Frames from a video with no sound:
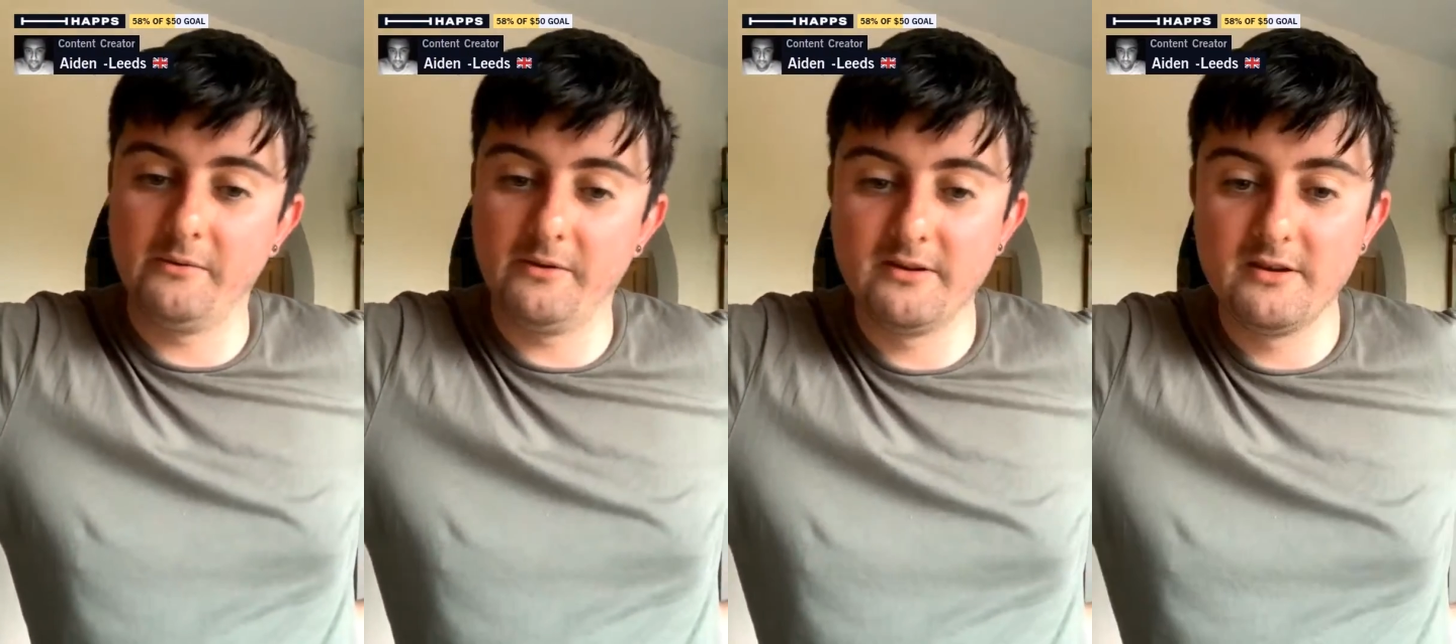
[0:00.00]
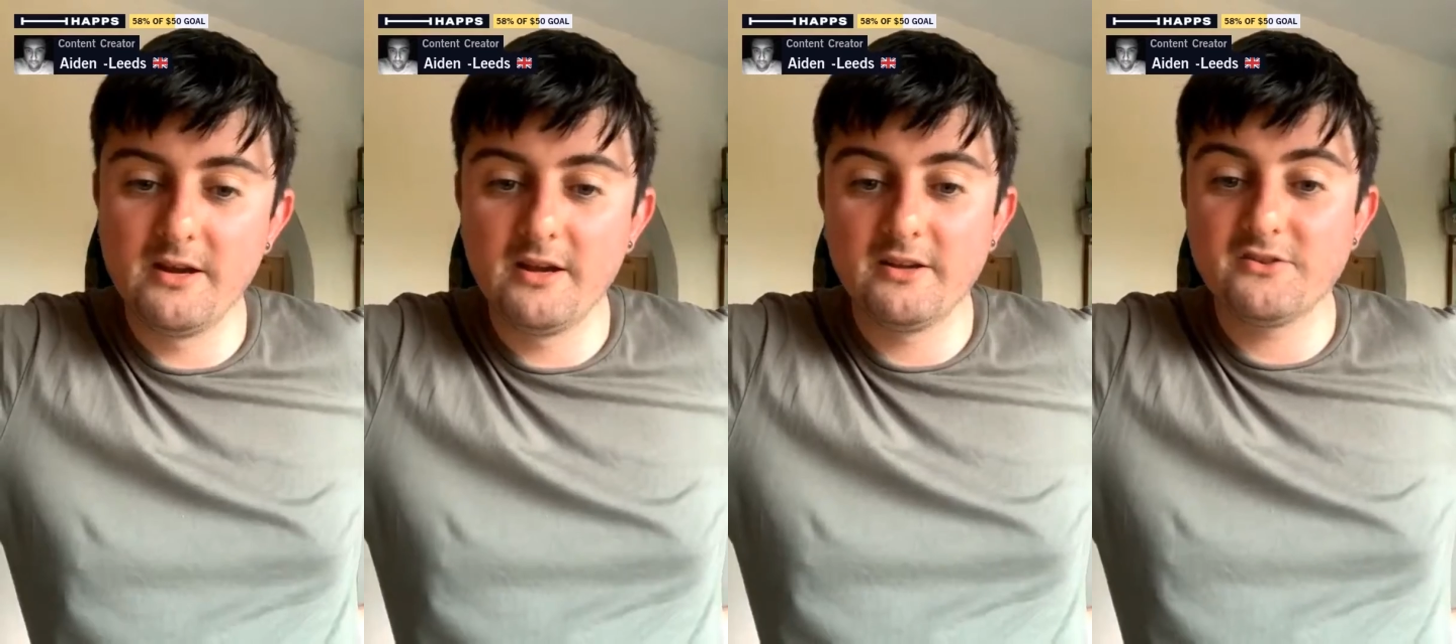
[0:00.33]
It's
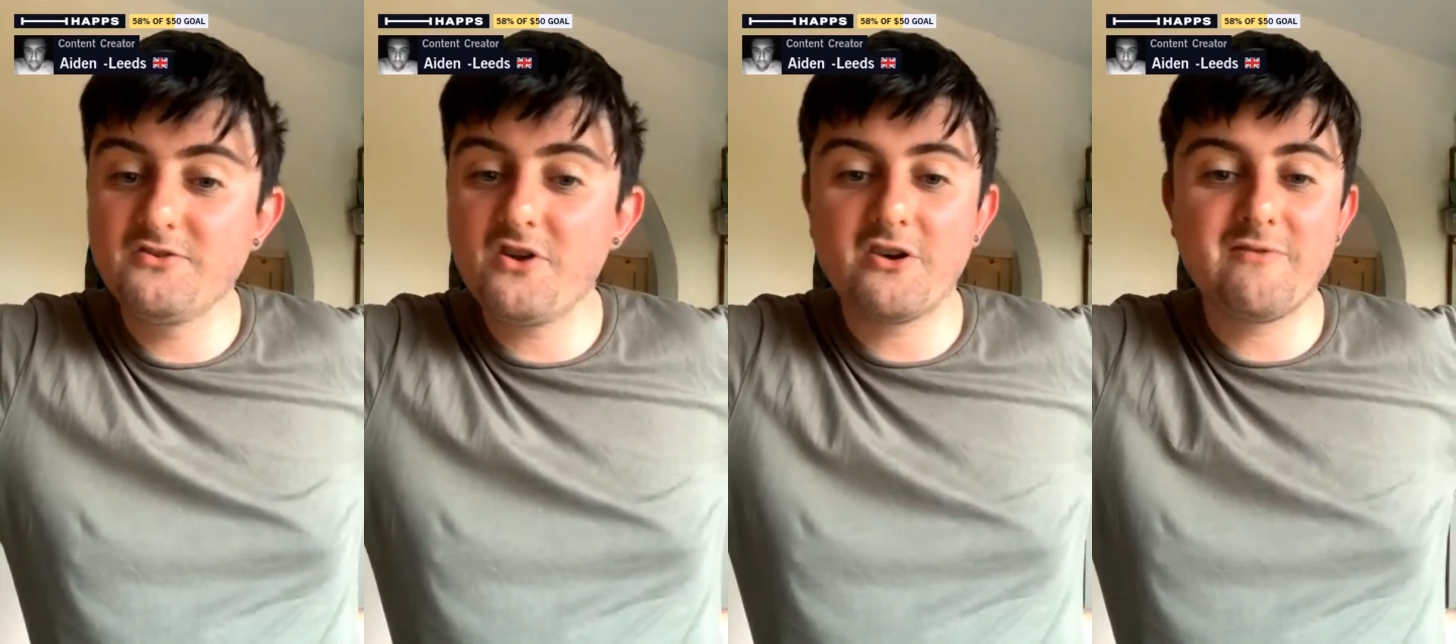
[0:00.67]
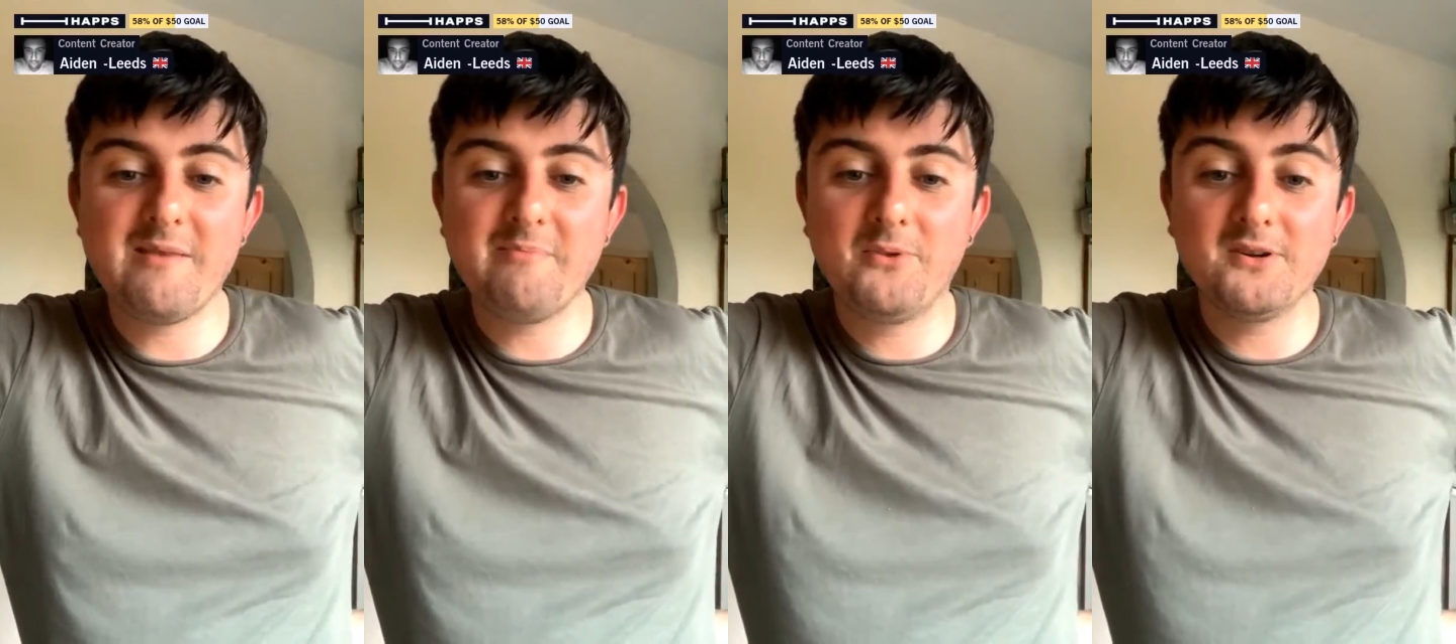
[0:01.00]
not a red
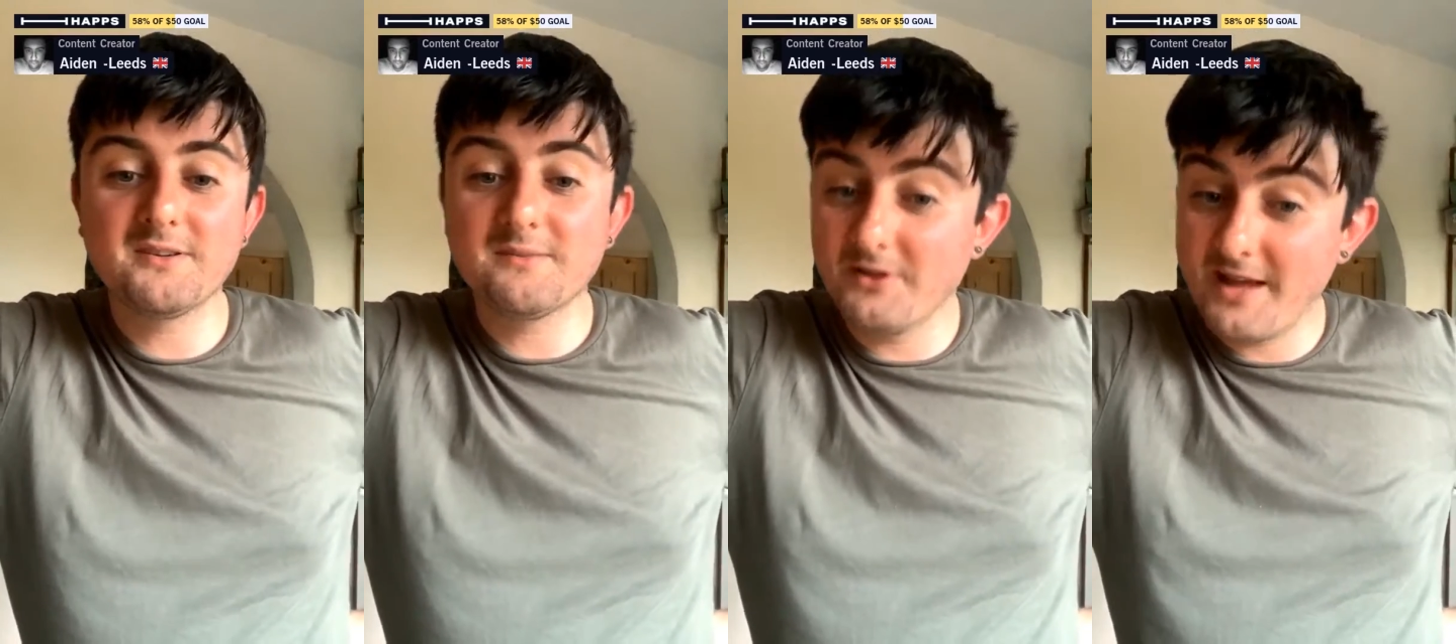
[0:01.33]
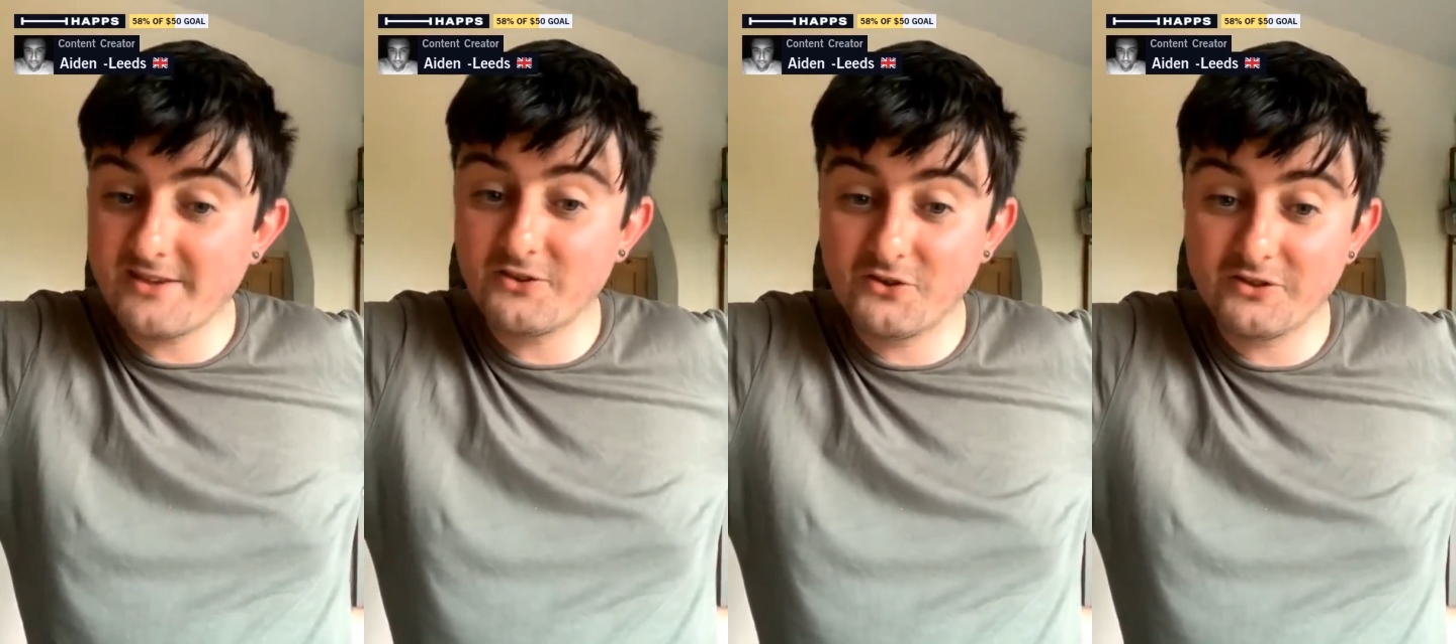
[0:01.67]
bus, but that's a good
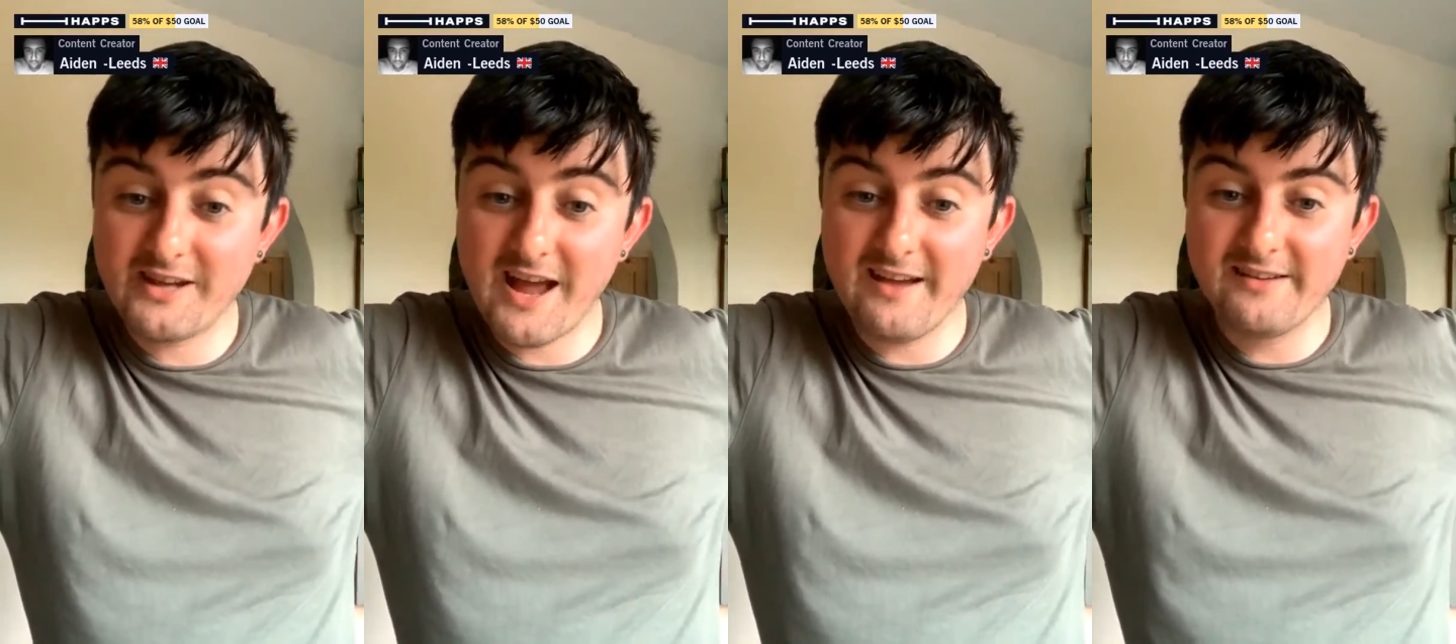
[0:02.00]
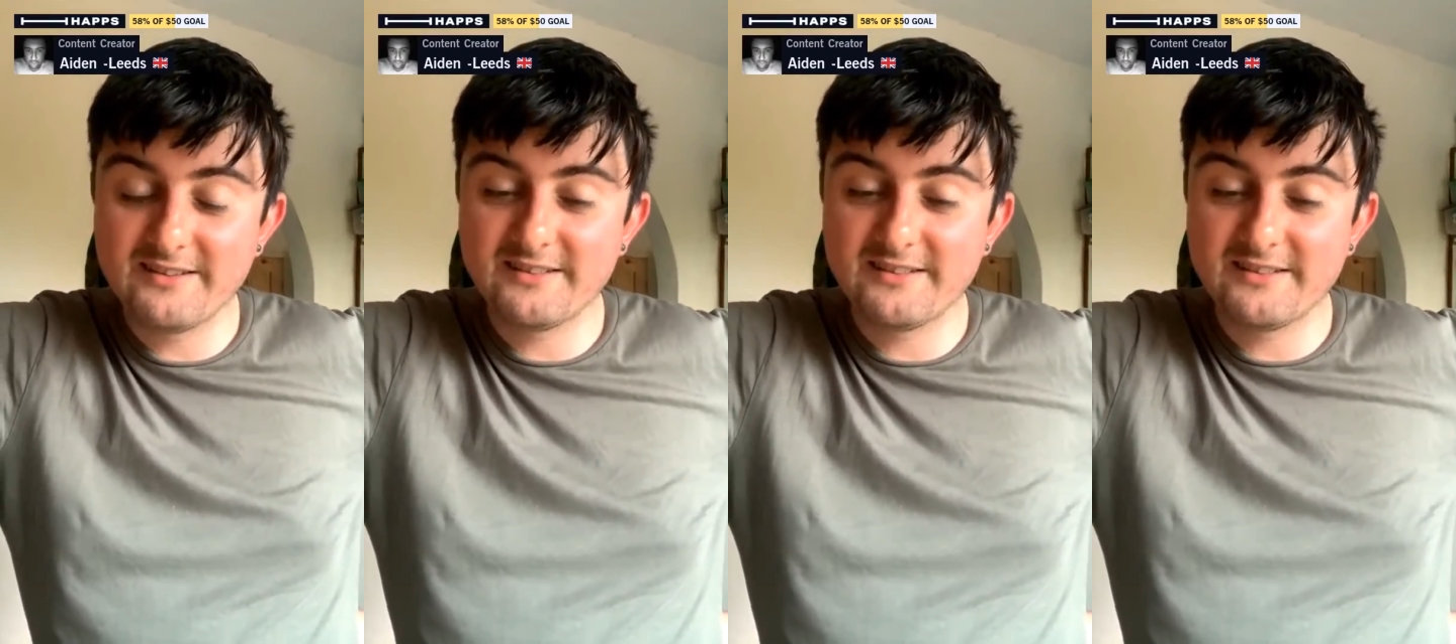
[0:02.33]
guess.